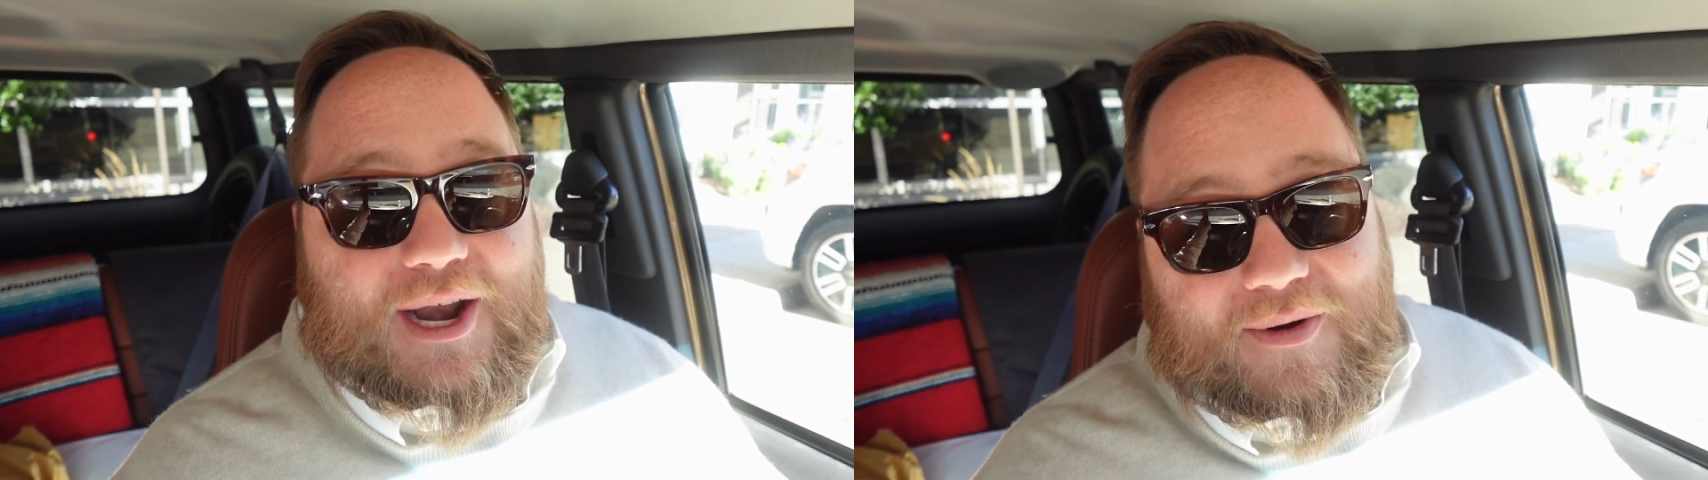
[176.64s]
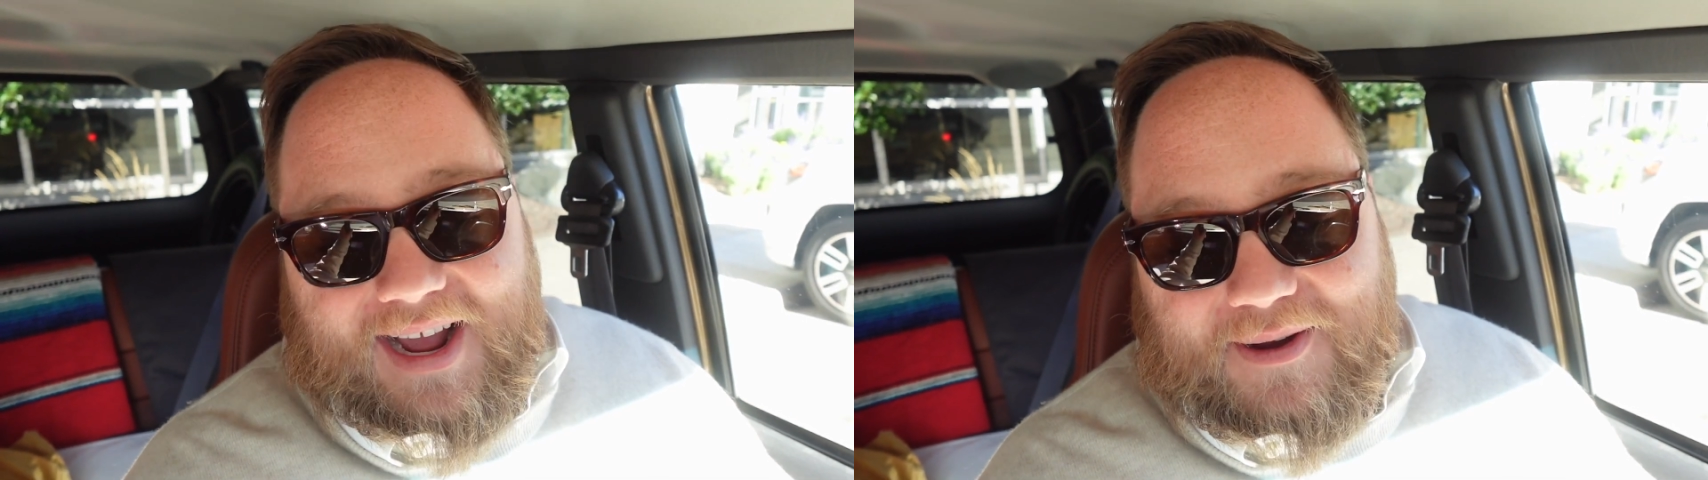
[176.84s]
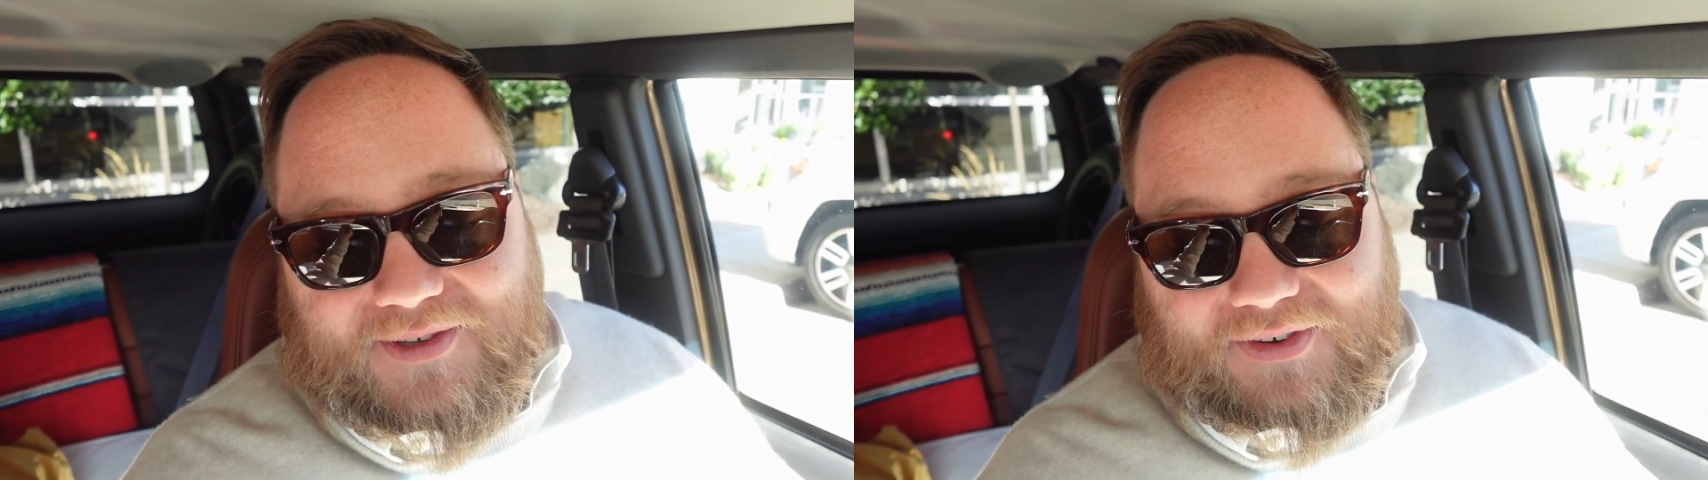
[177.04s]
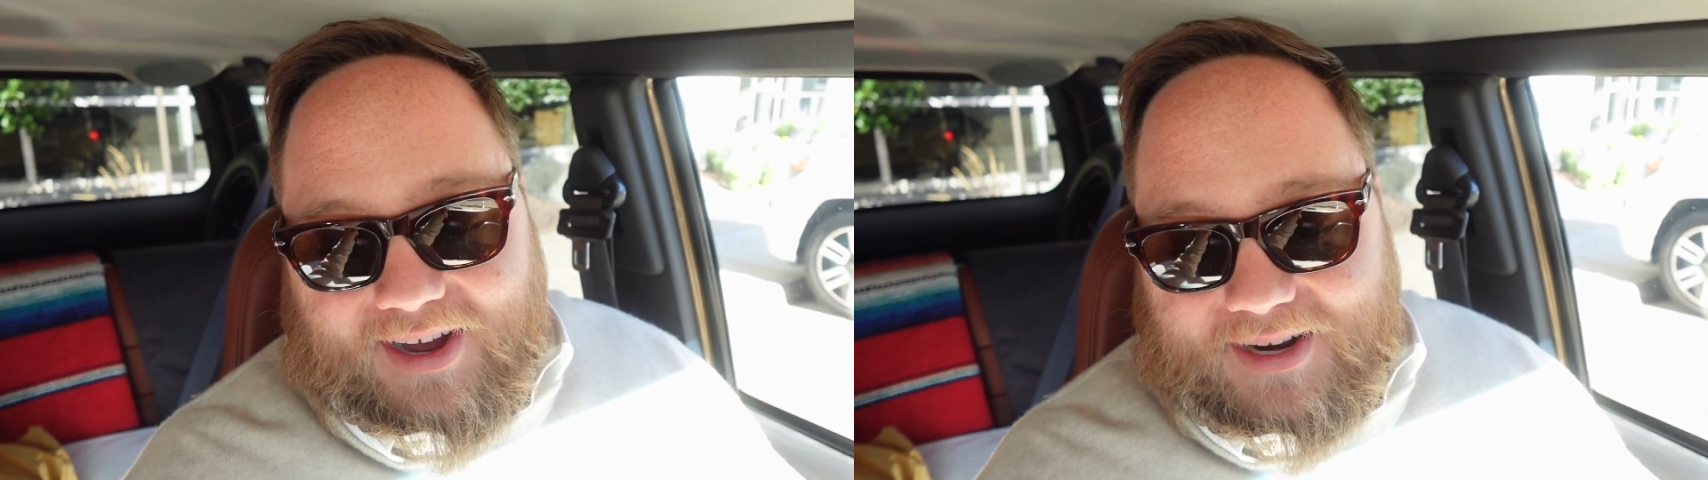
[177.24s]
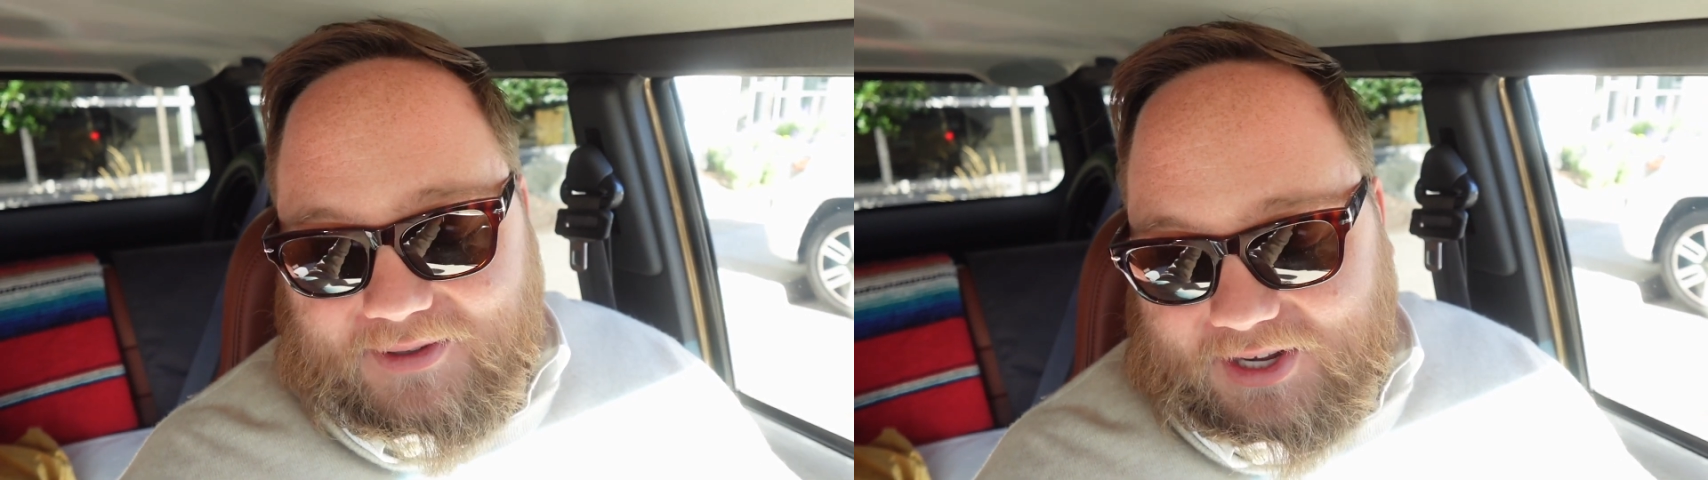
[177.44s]
anyway, it was
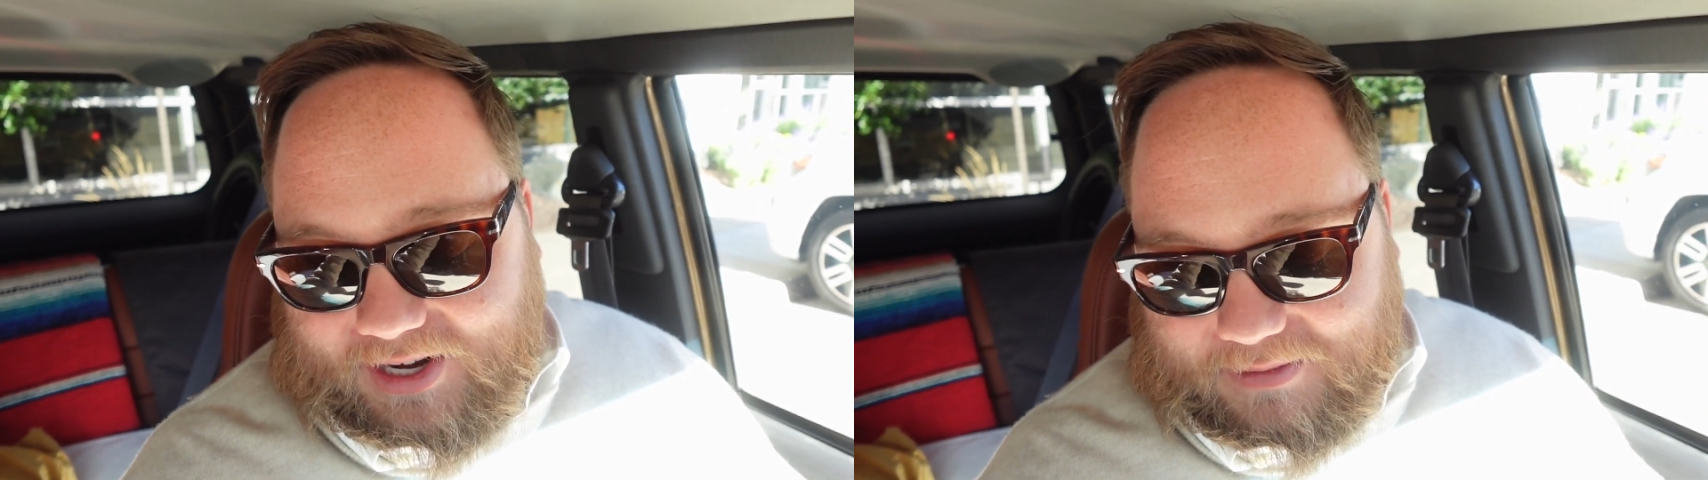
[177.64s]
fun. It was good.